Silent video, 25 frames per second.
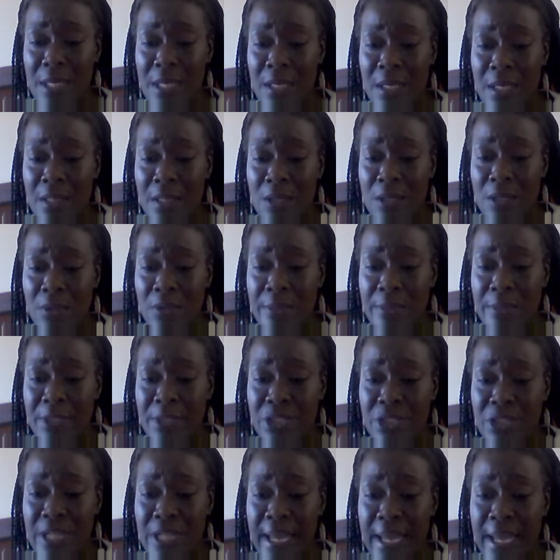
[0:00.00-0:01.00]
No limit
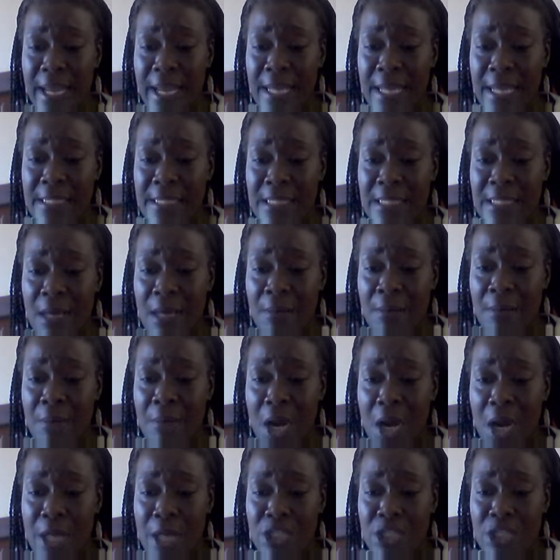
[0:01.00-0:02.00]
Shay. Some
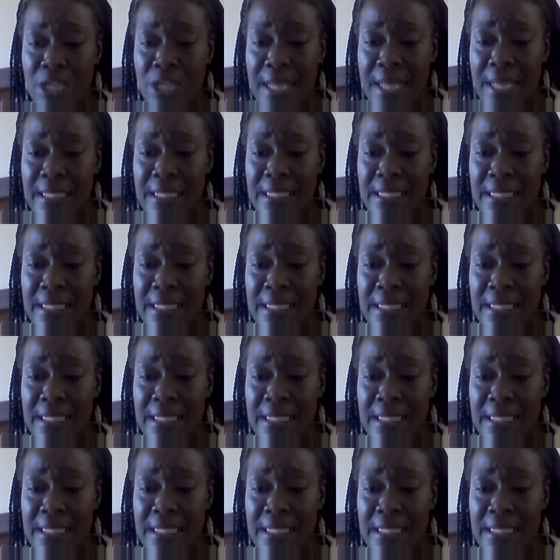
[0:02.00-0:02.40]
are just